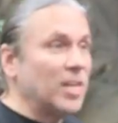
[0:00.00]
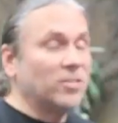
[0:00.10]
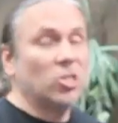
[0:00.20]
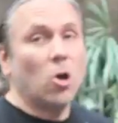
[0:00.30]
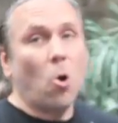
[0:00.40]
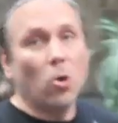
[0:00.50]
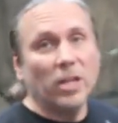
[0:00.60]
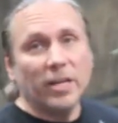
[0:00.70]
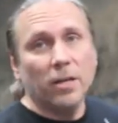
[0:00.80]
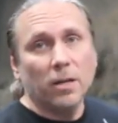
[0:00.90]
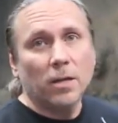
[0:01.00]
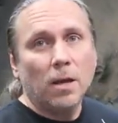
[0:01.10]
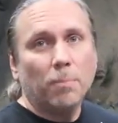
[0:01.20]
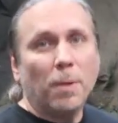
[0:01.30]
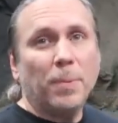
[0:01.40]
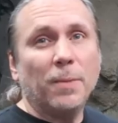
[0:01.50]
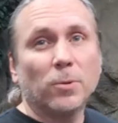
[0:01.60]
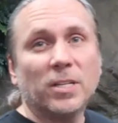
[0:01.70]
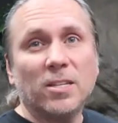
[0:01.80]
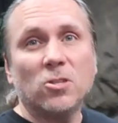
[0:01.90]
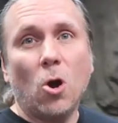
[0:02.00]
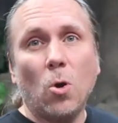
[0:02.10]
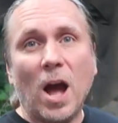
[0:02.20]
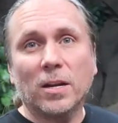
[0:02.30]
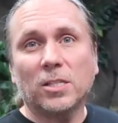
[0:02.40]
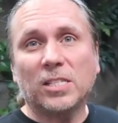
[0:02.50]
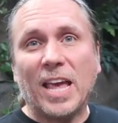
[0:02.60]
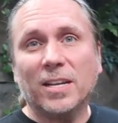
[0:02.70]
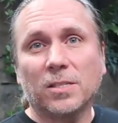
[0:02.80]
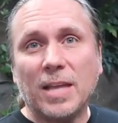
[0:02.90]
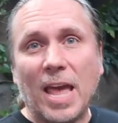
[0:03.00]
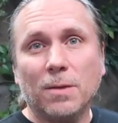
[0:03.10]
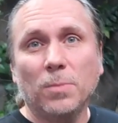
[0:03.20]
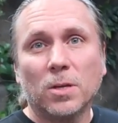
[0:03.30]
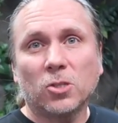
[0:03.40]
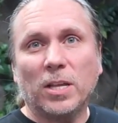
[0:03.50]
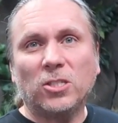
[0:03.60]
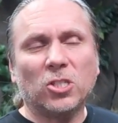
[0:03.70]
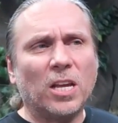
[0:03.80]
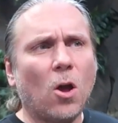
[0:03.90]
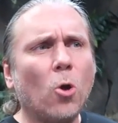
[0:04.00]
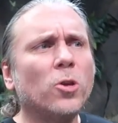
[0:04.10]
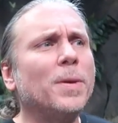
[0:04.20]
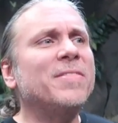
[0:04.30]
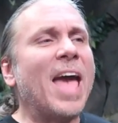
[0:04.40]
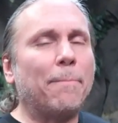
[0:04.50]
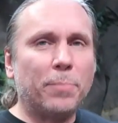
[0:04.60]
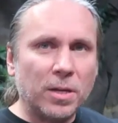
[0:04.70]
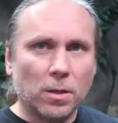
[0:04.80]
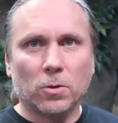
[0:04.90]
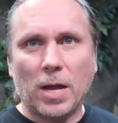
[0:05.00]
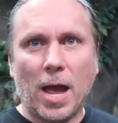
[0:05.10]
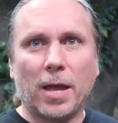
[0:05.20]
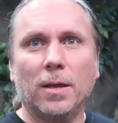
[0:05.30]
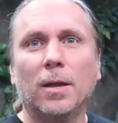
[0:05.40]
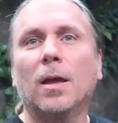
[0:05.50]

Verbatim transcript: is actually Olin but people didn't know how to say his name, so uh -huh. just said, "Oh, you mean that pillow guy?"